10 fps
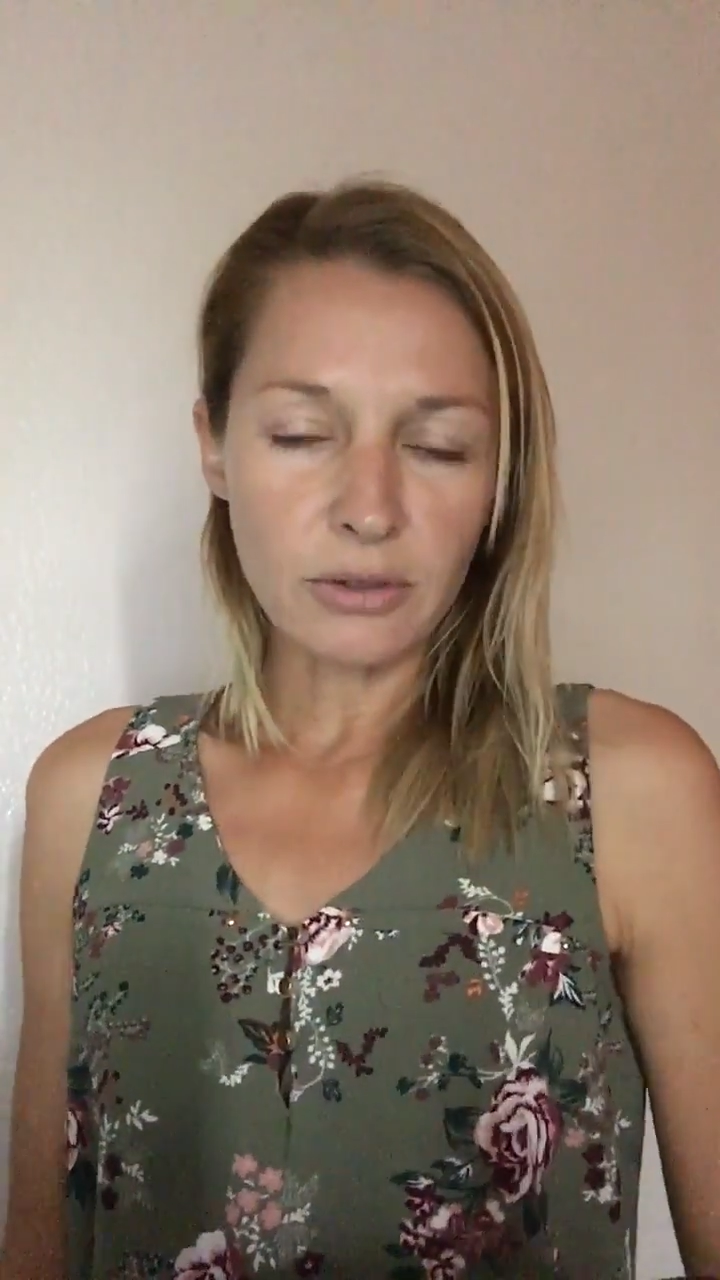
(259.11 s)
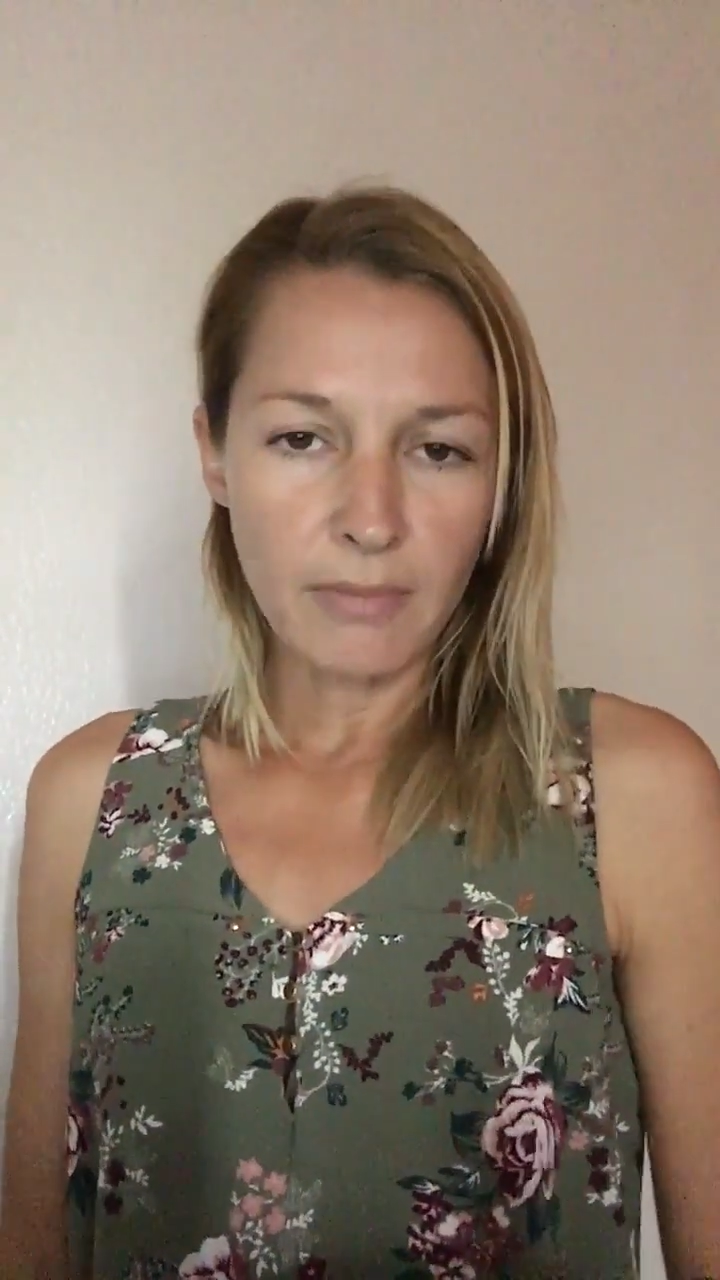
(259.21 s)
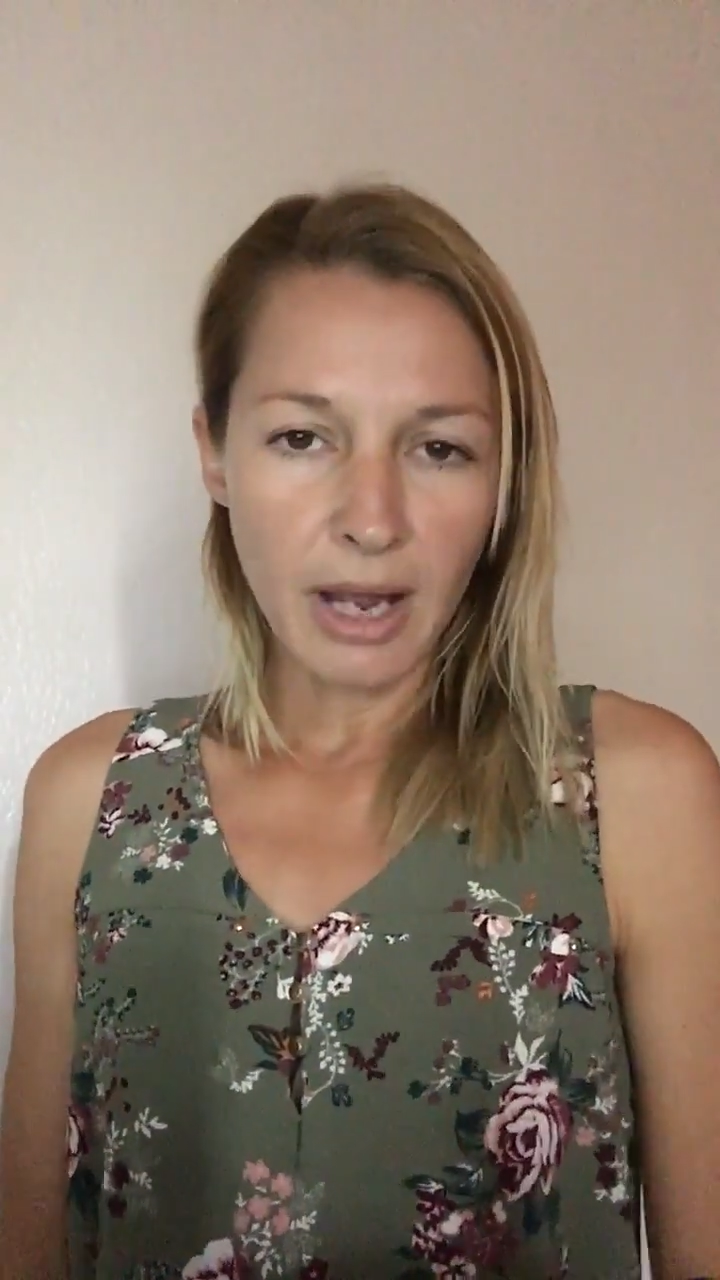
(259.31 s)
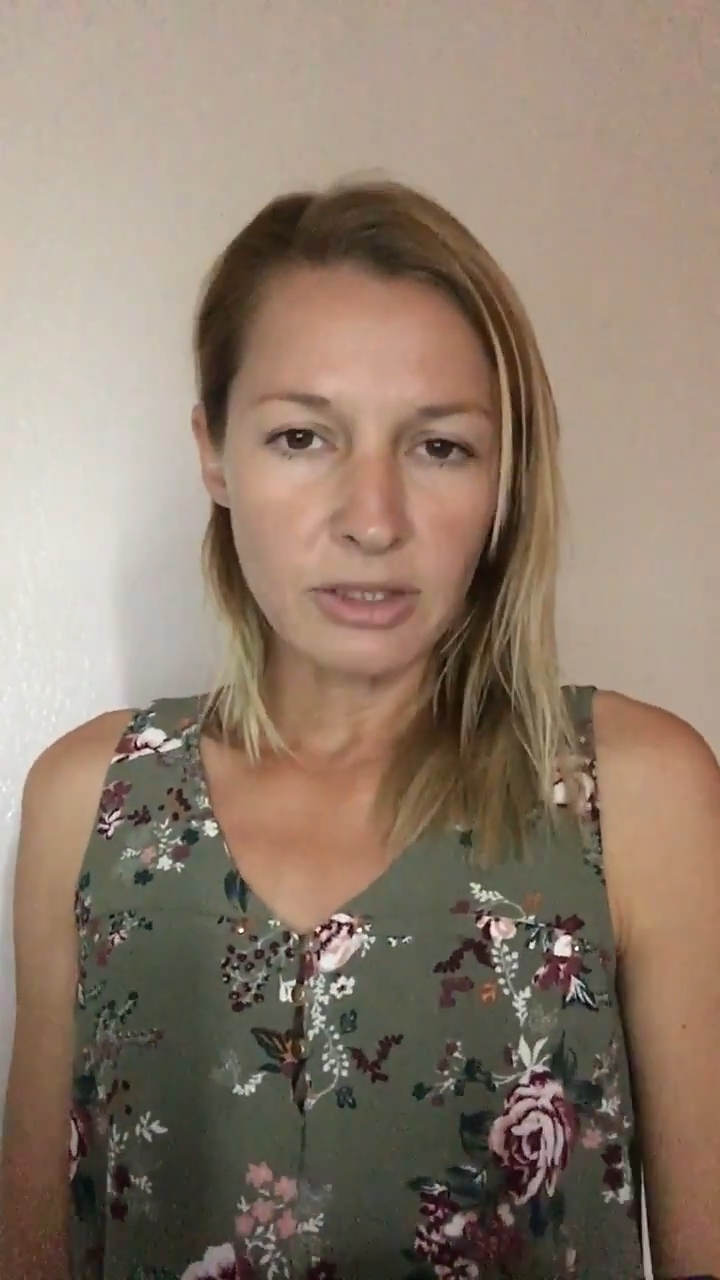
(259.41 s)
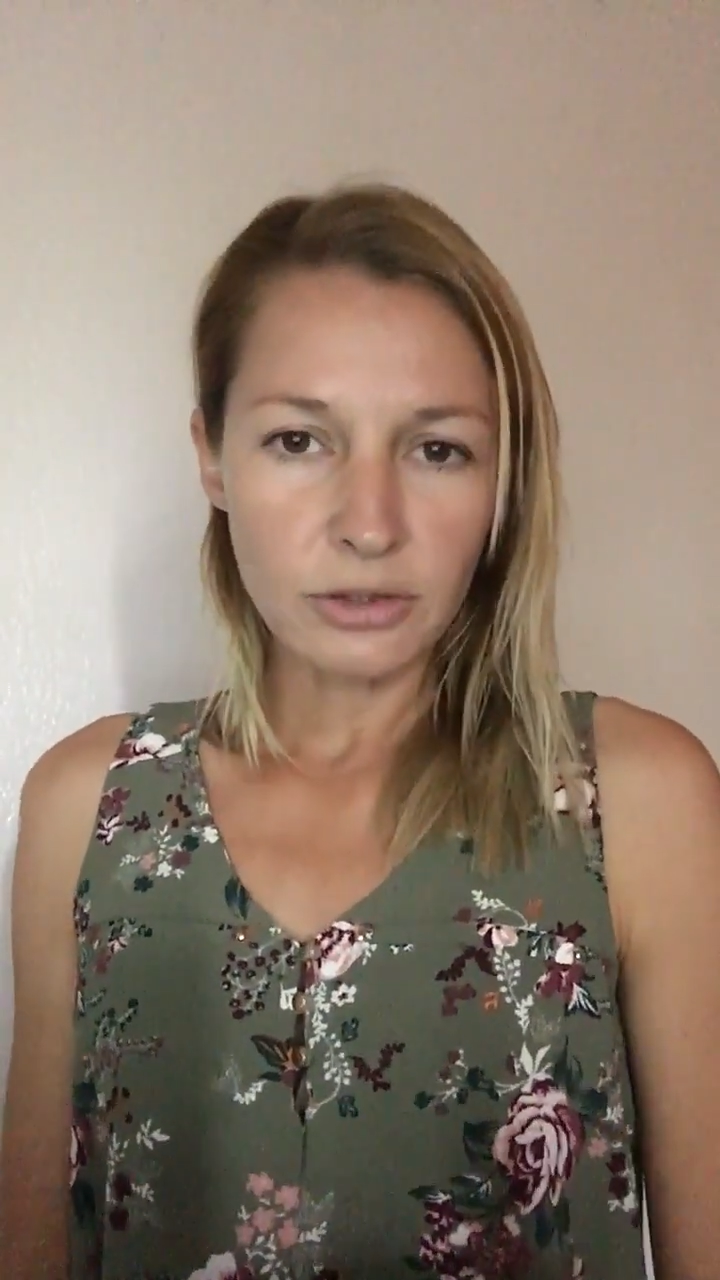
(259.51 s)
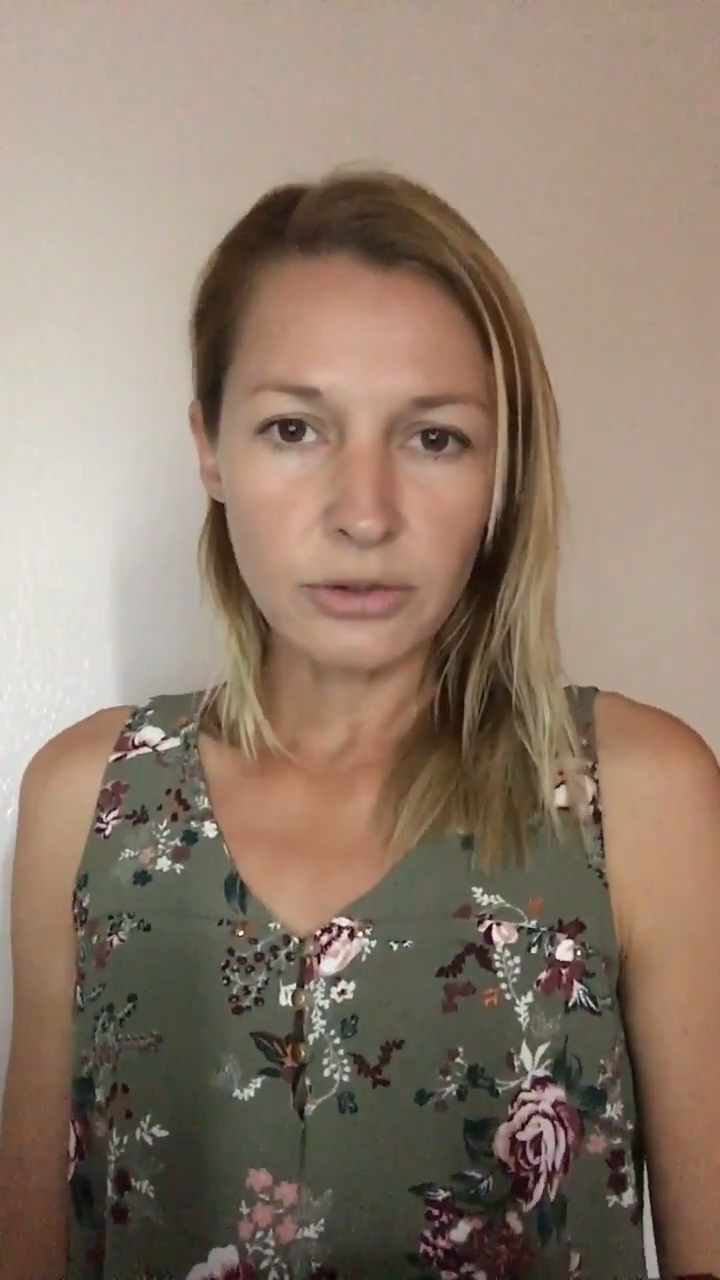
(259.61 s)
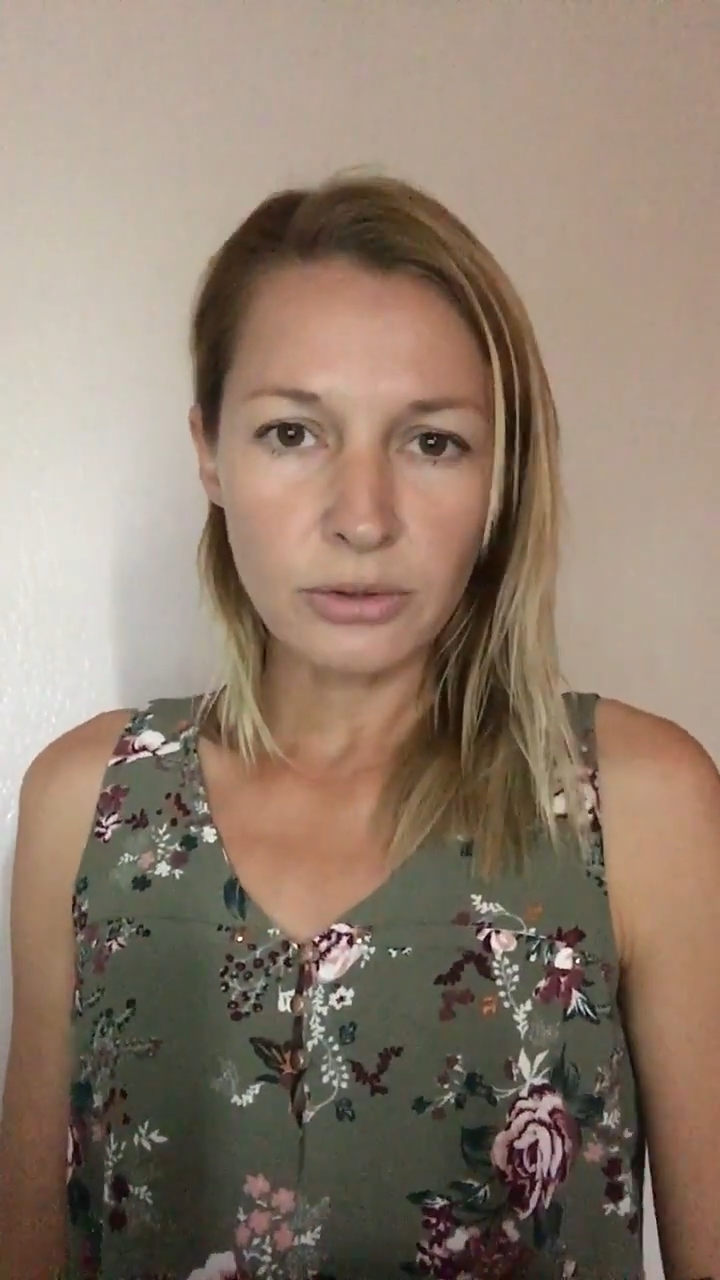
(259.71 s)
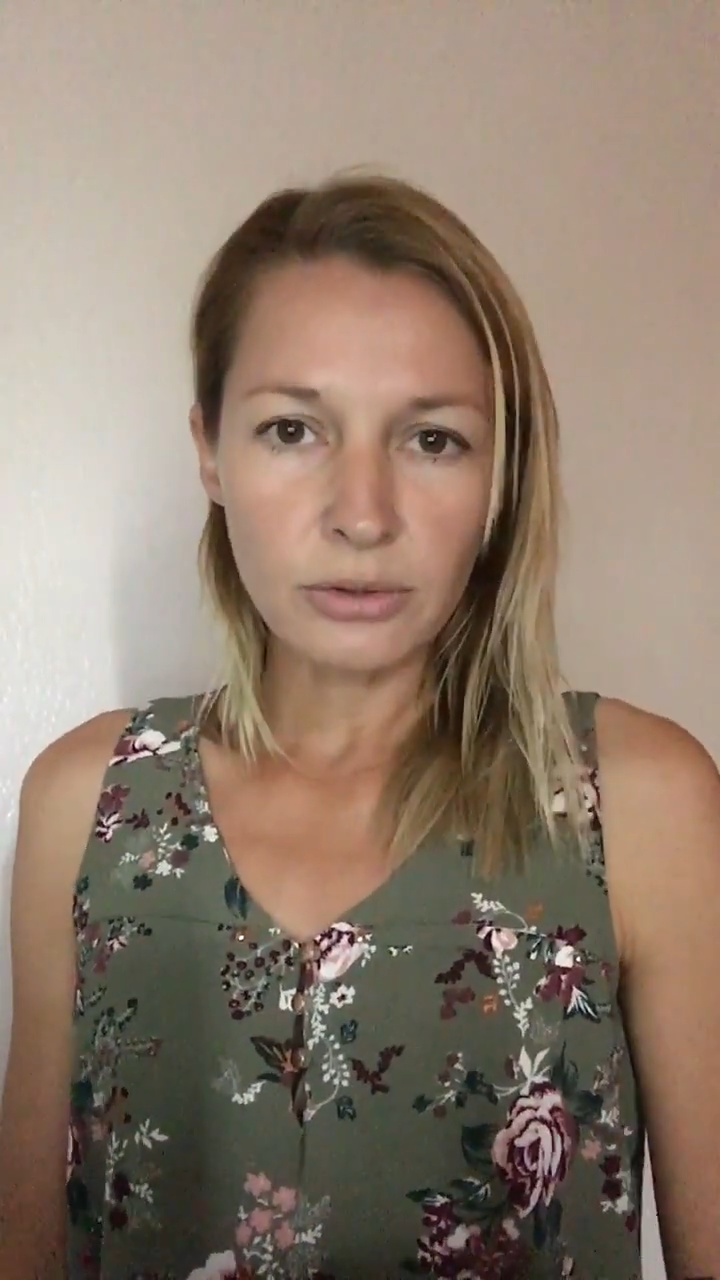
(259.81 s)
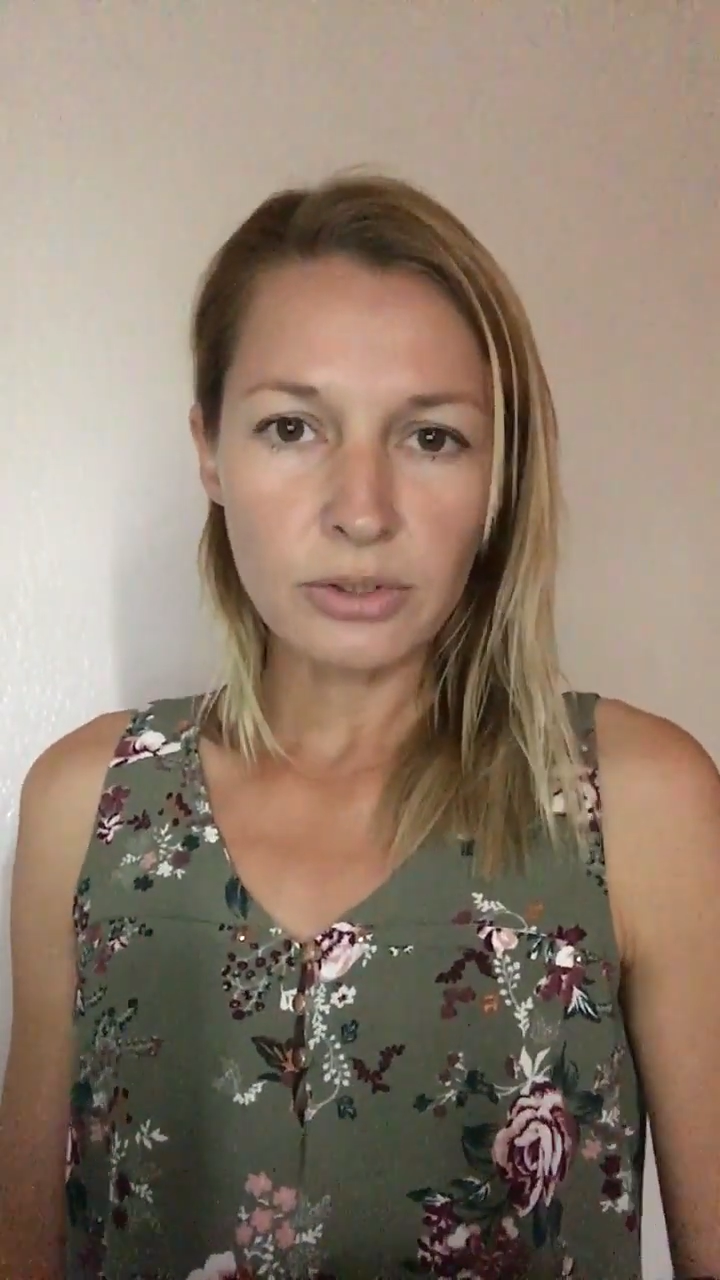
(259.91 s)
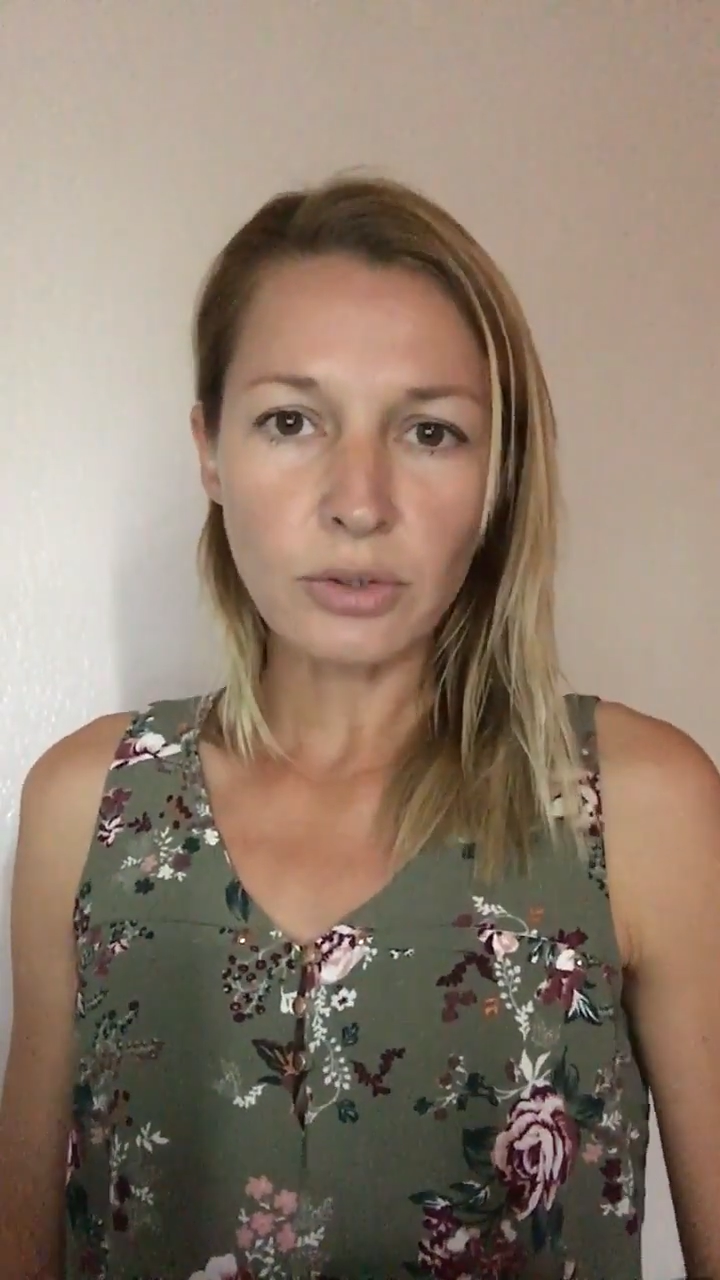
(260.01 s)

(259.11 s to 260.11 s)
are magical,